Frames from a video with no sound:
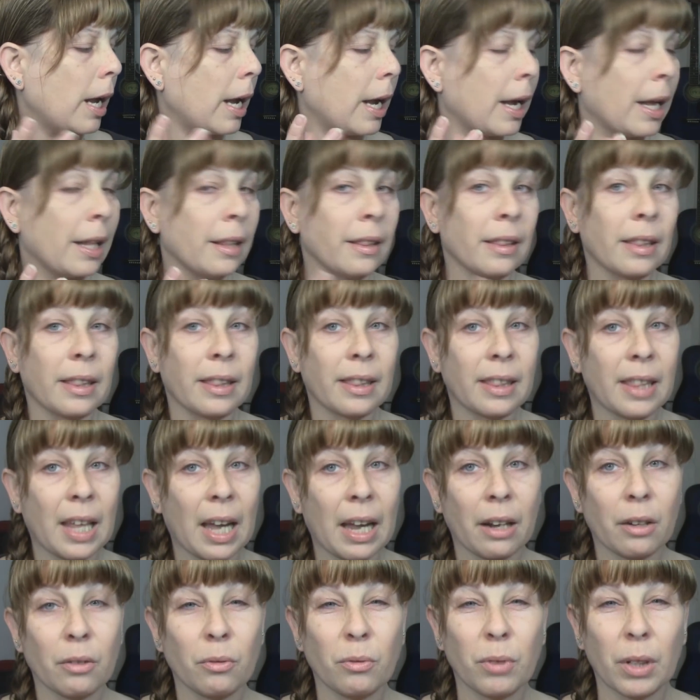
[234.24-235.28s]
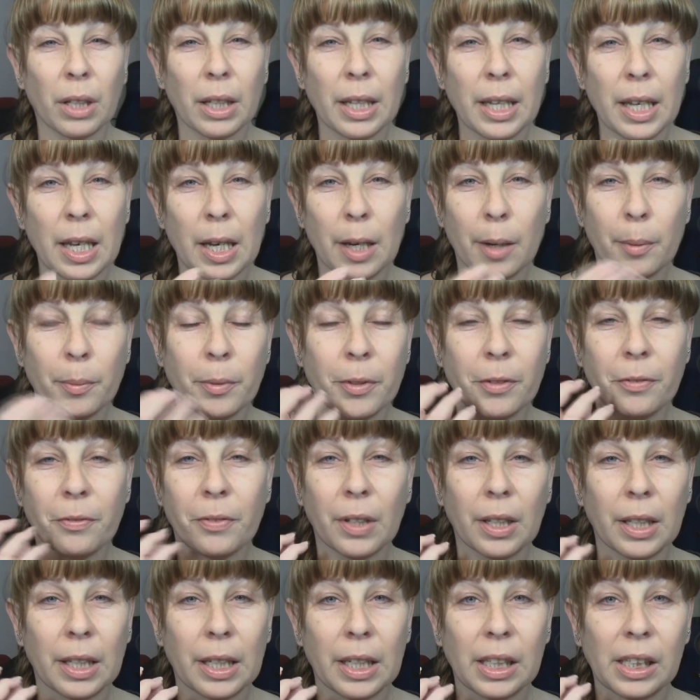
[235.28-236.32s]
and that really helps
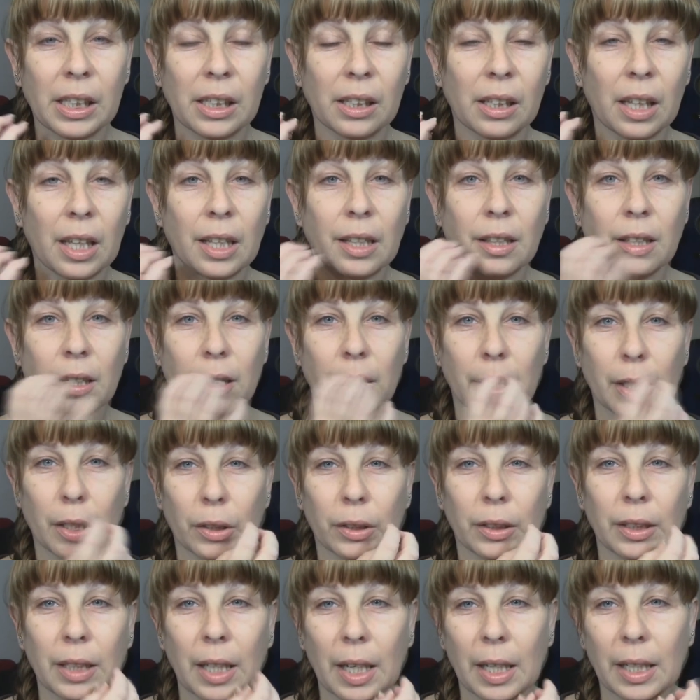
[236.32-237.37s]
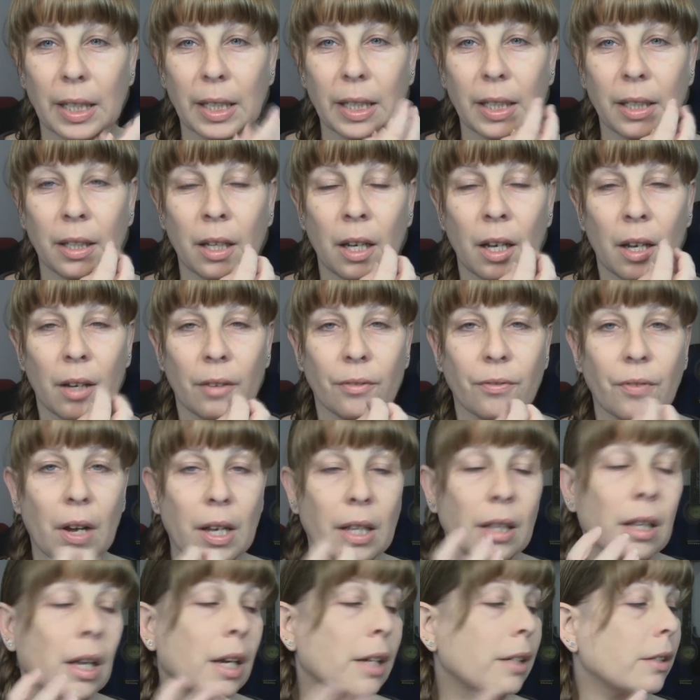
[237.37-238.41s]
fill in like the little tiny
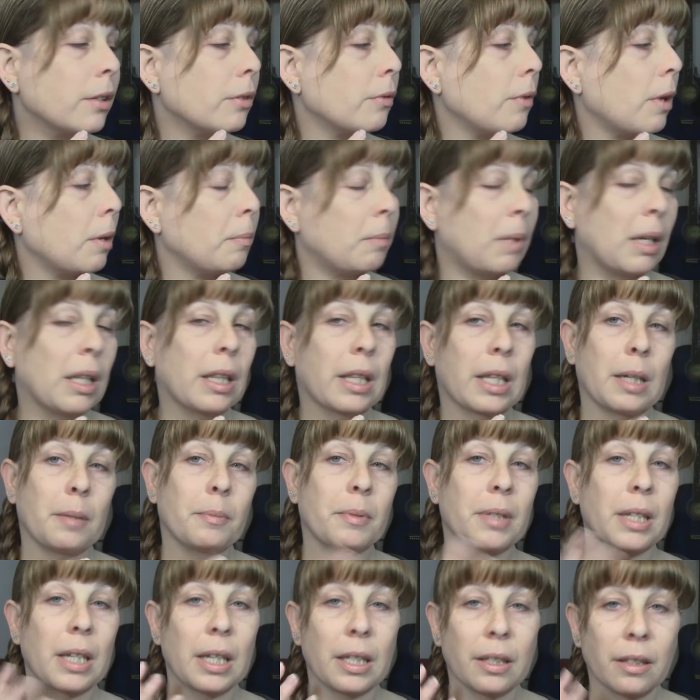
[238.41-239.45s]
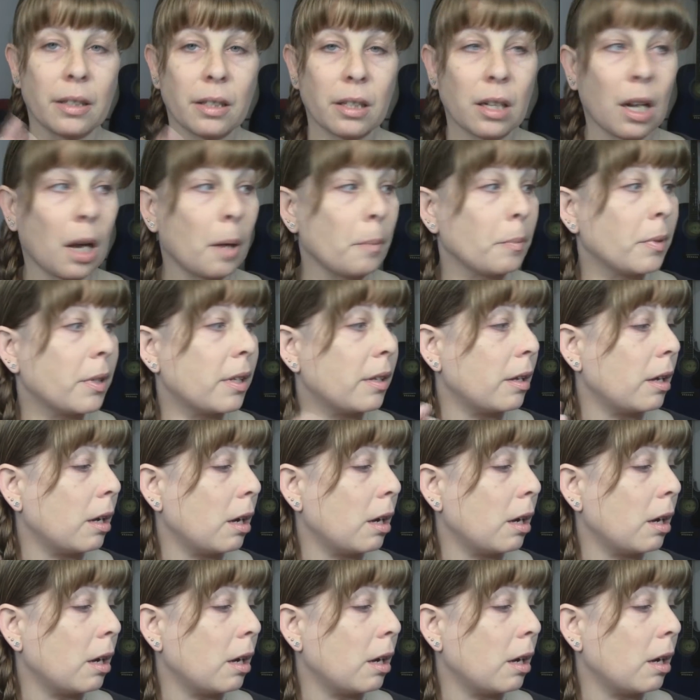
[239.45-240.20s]
fine lines around my lips and stops